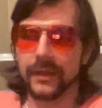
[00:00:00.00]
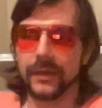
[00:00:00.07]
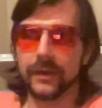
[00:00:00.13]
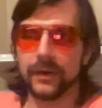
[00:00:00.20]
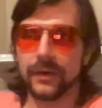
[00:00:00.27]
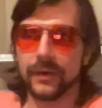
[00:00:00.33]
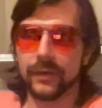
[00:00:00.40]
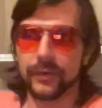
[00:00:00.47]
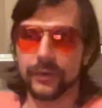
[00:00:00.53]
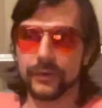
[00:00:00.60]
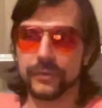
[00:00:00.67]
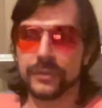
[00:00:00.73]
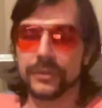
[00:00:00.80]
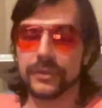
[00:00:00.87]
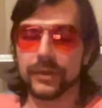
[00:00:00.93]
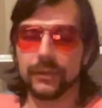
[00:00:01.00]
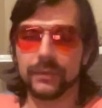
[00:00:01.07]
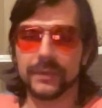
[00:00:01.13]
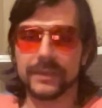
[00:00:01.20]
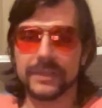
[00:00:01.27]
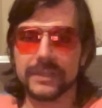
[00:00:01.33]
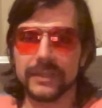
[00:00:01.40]
or you just go
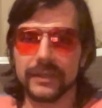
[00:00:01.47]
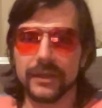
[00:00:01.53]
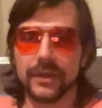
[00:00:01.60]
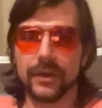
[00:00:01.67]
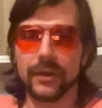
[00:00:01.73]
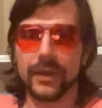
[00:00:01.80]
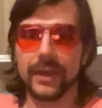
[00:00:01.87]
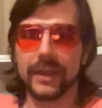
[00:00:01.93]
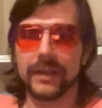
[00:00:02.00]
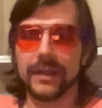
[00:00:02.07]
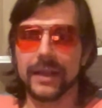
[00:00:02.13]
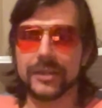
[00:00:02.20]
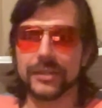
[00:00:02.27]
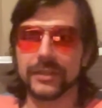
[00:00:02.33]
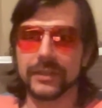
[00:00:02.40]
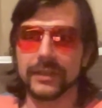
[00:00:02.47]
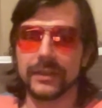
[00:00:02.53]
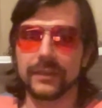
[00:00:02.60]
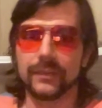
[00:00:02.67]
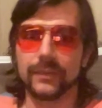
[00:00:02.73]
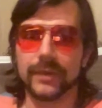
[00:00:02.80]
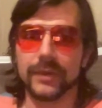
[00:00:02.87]
really slow, and
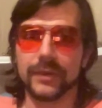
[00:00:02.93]
actually